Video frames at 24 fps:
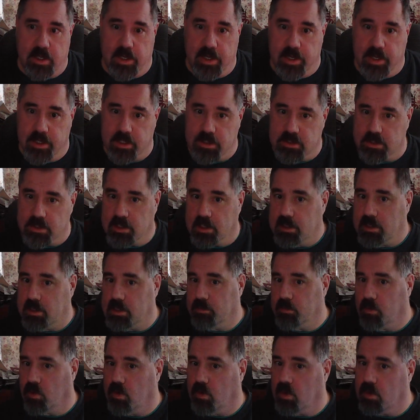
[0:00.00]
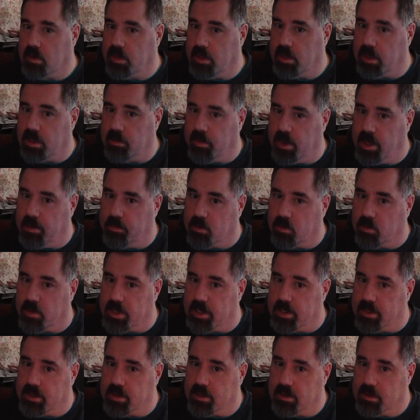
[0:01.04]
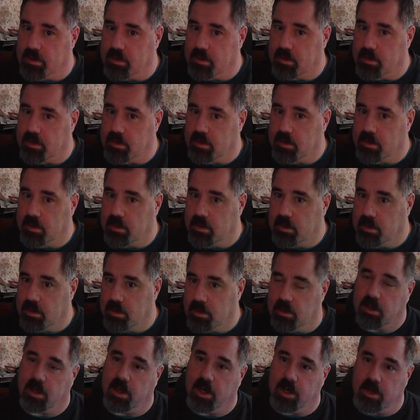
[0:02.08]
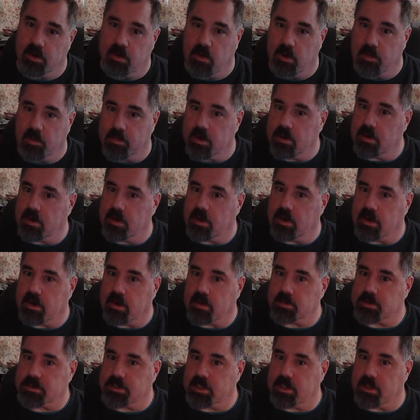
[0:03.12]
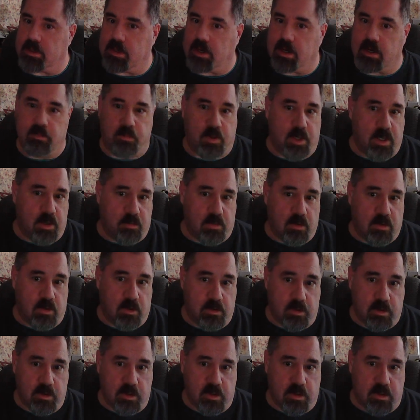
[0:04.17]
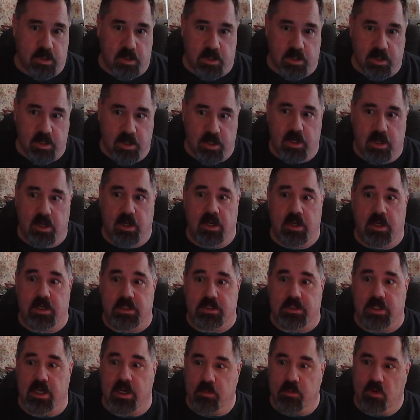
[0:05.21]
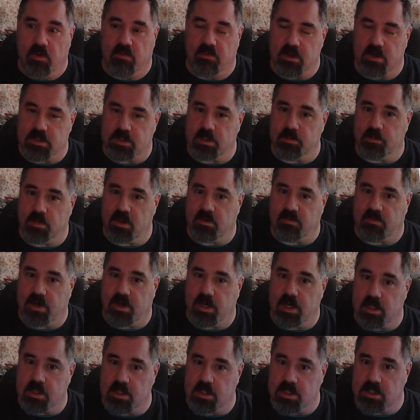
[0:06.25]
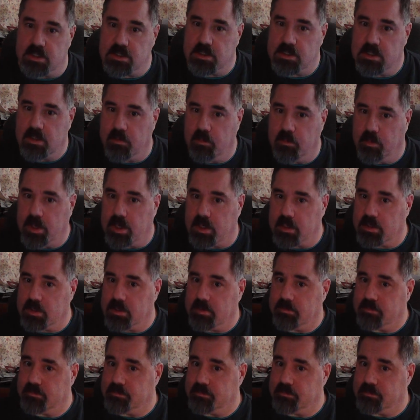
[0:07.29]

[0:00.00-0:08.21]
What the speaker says: it is nothing more than a paperweight. I know I'm going to upset a lot of people and they're going to say I'm oversimplifying this, but